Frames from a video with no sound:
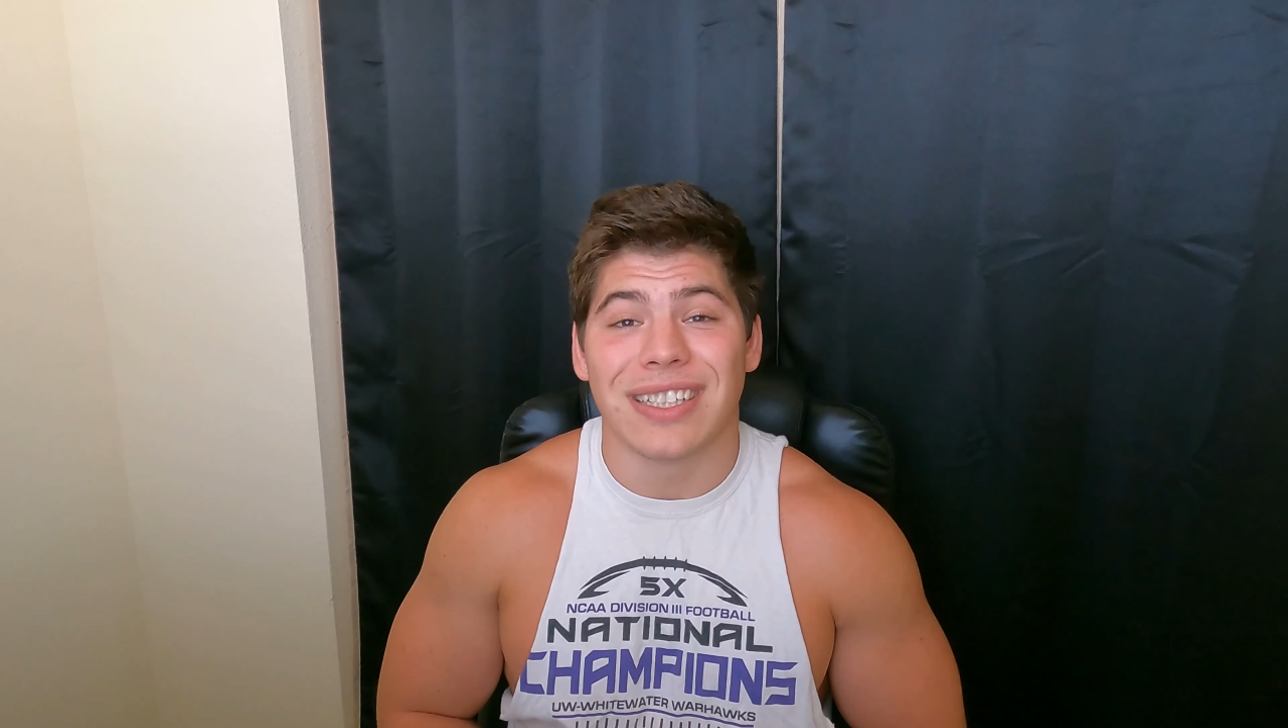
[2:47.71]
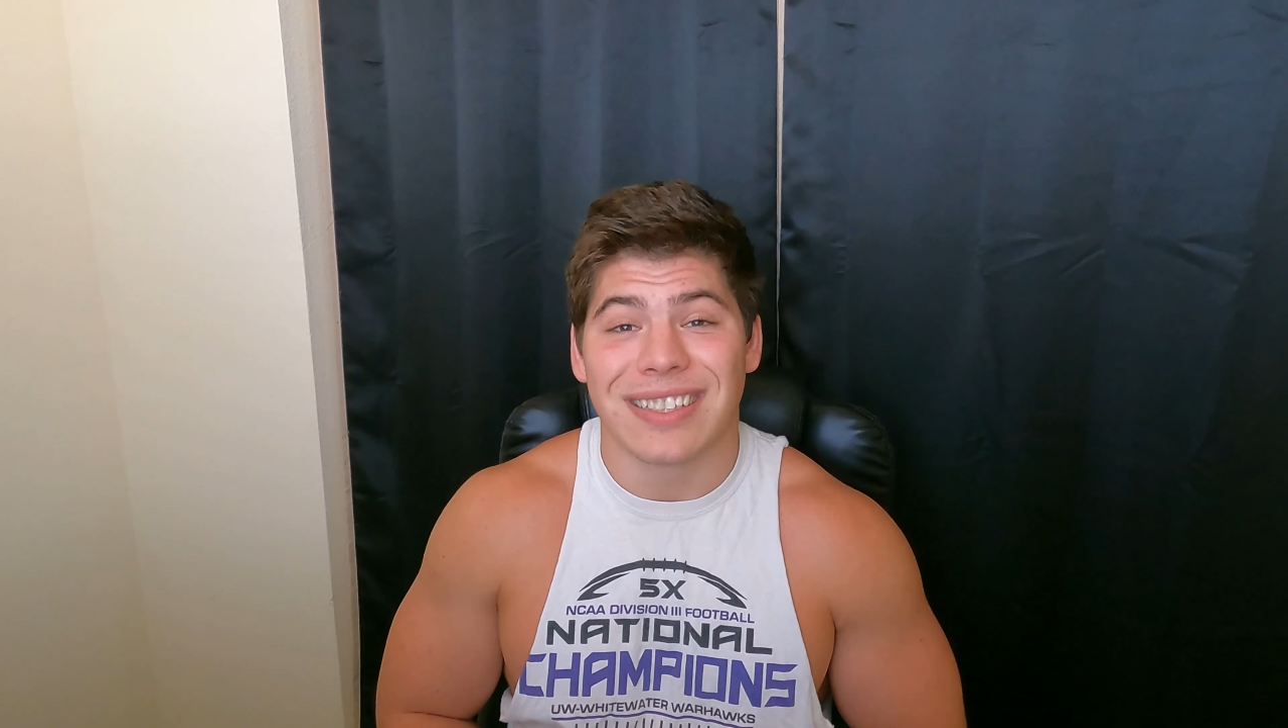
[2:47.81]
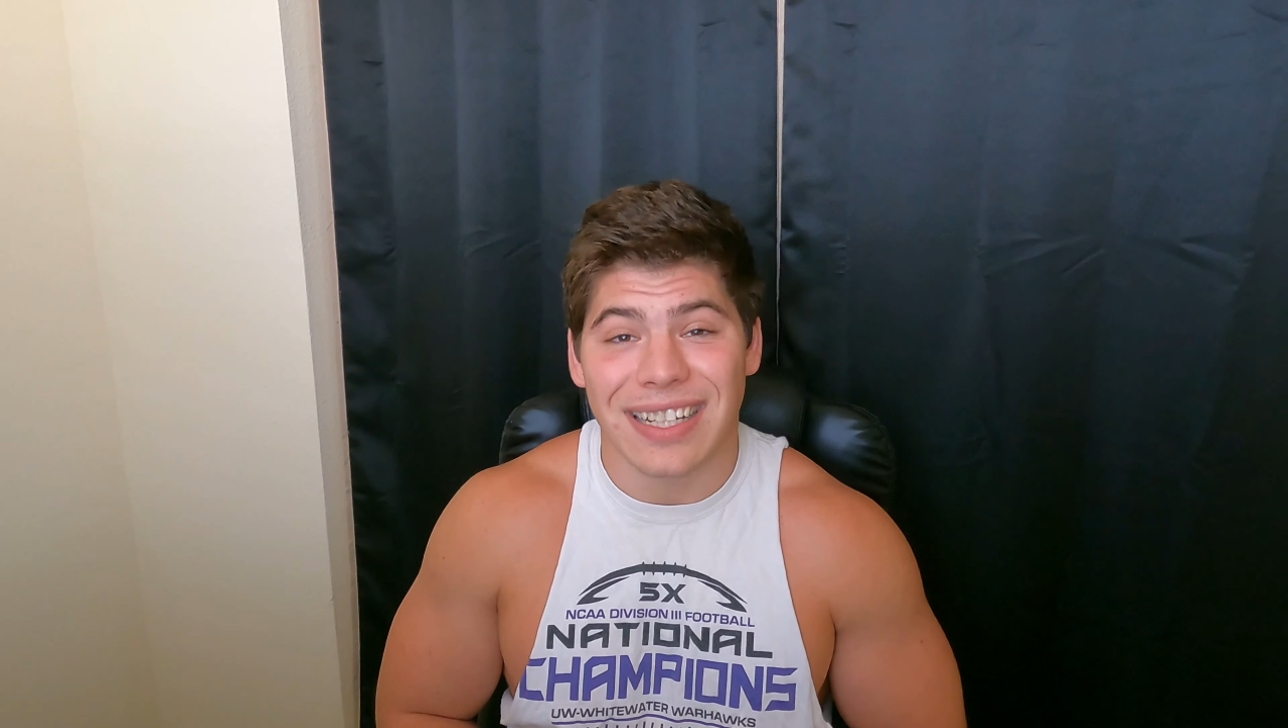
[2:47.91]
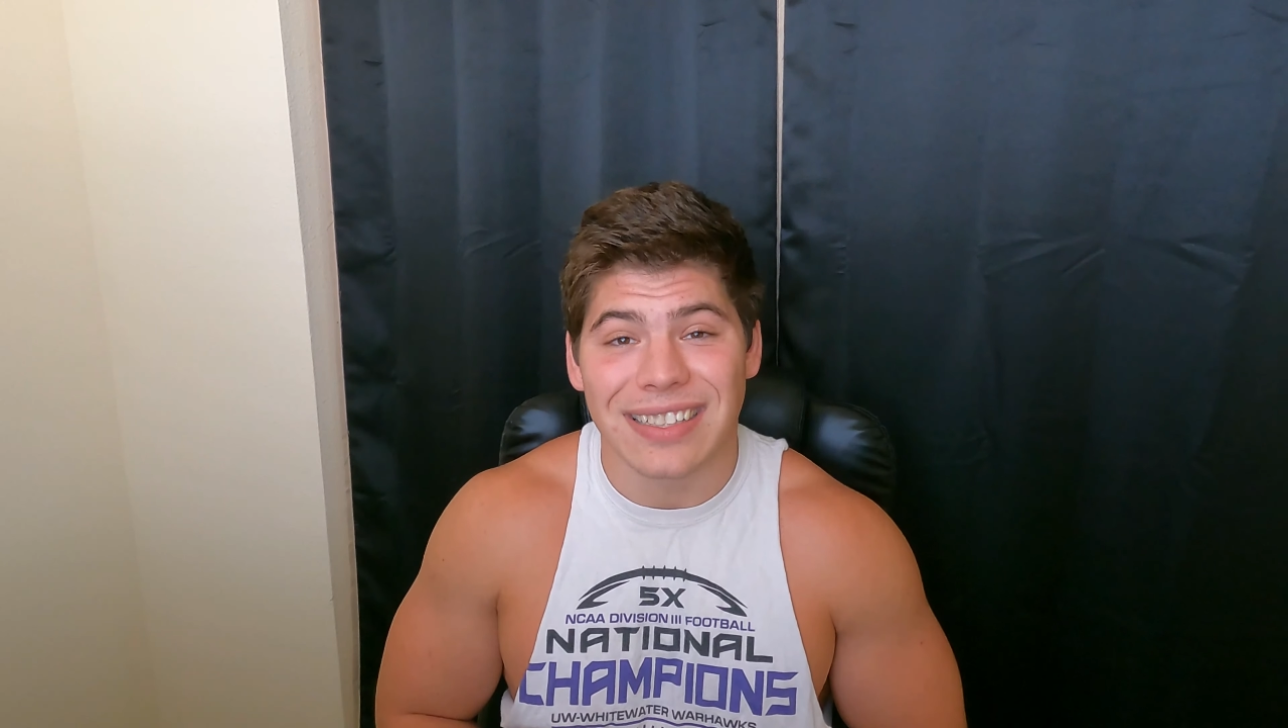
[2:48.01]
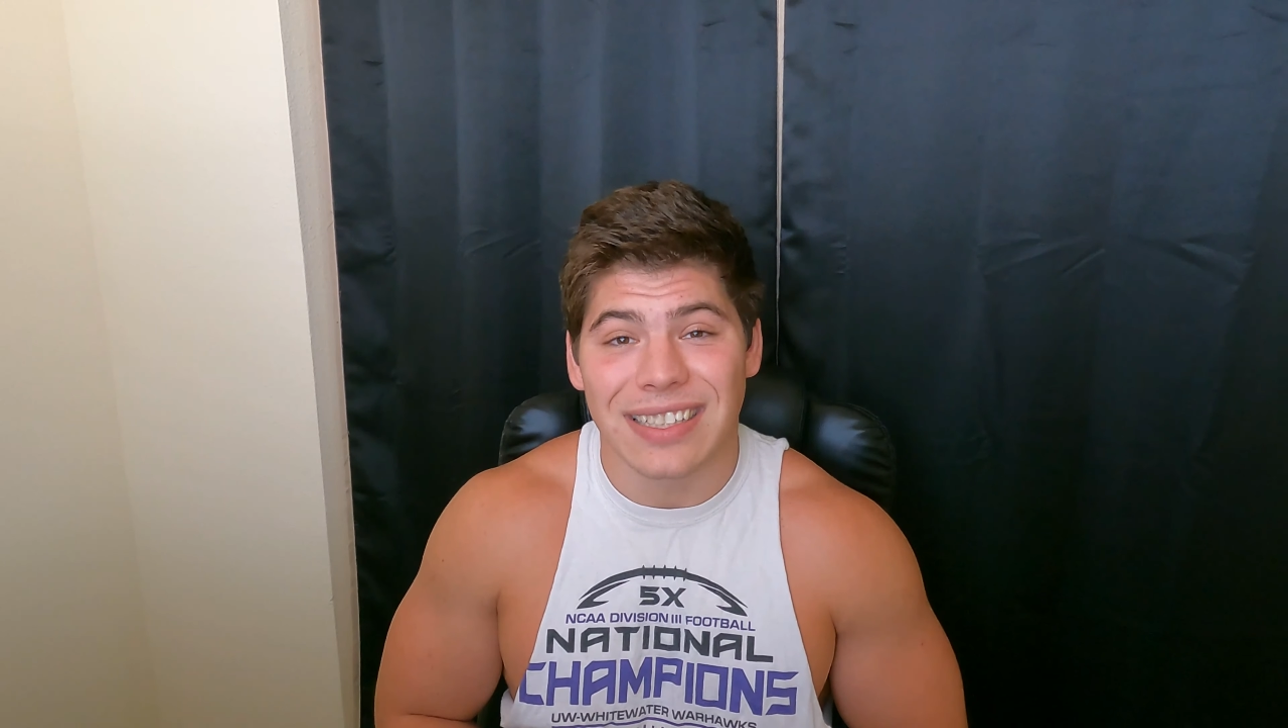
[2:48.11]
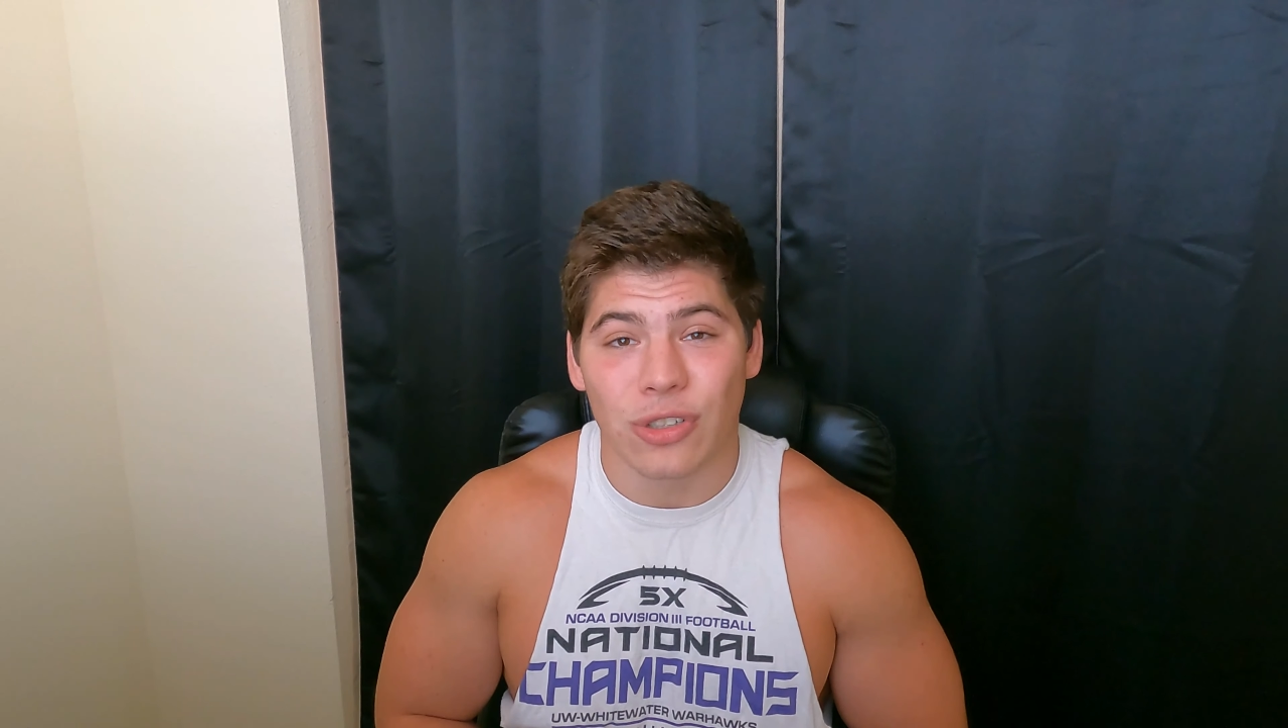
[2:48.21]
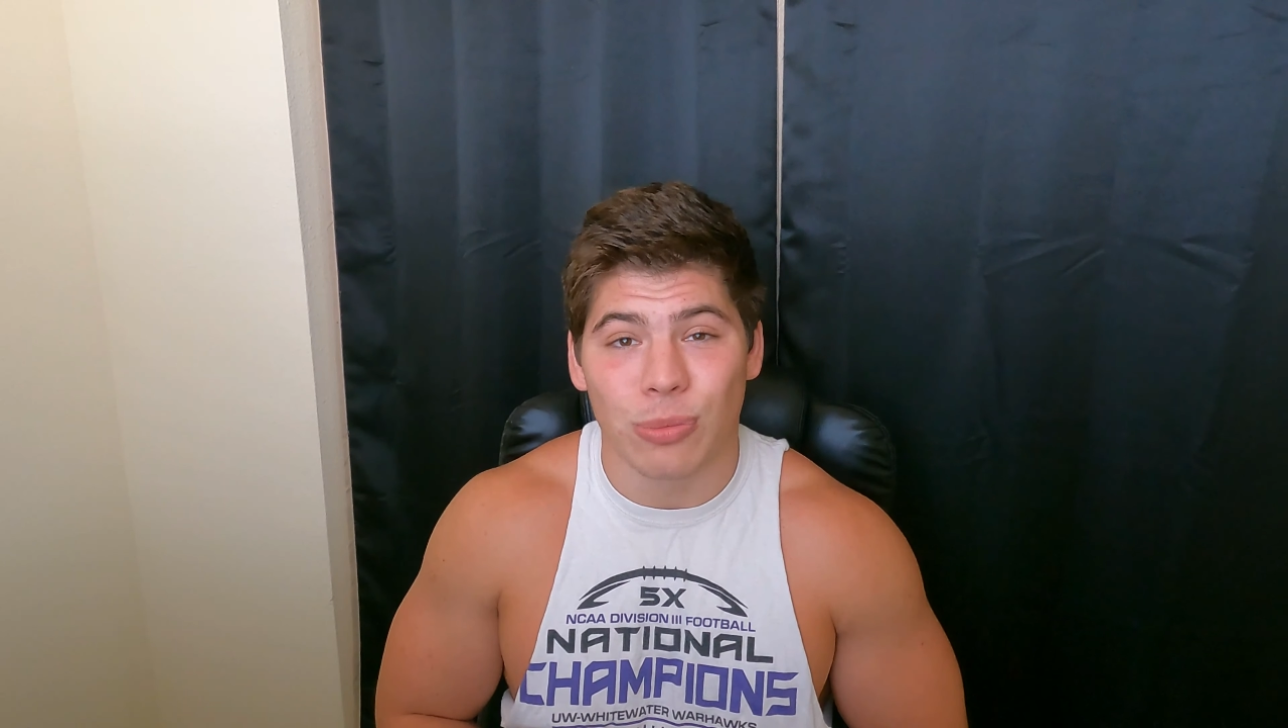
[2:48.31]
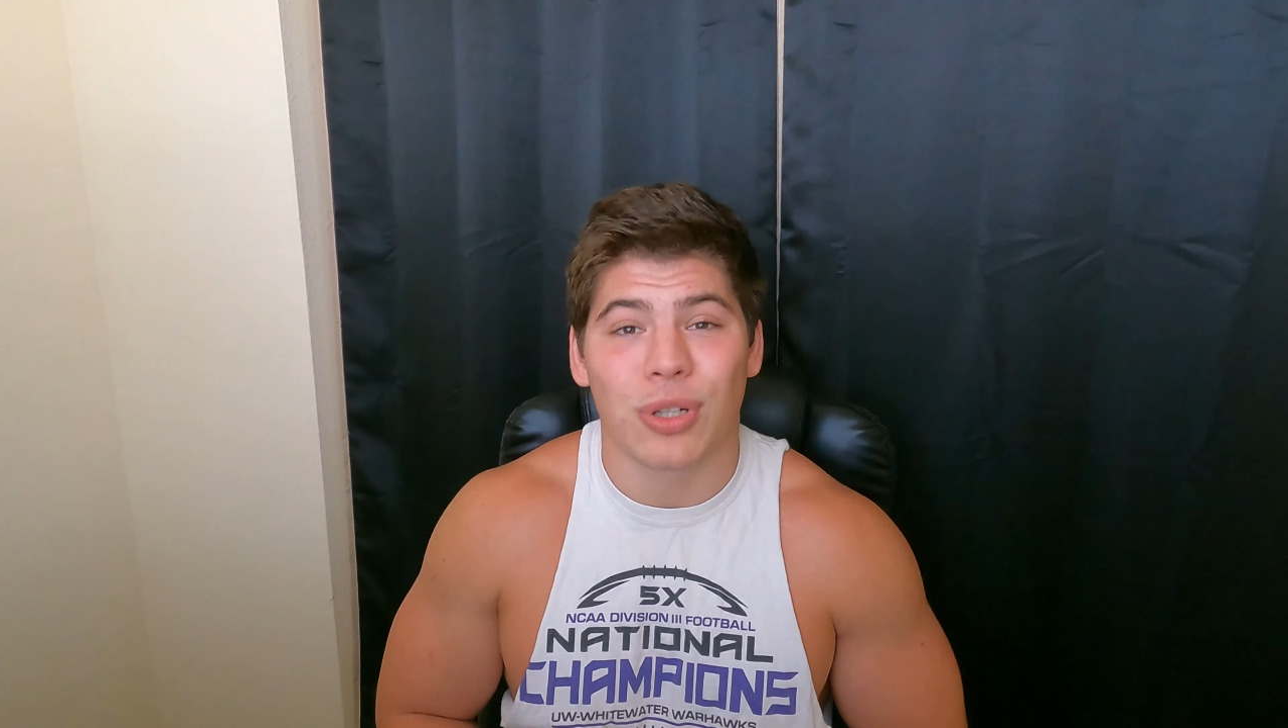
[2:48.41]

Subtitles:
sedentary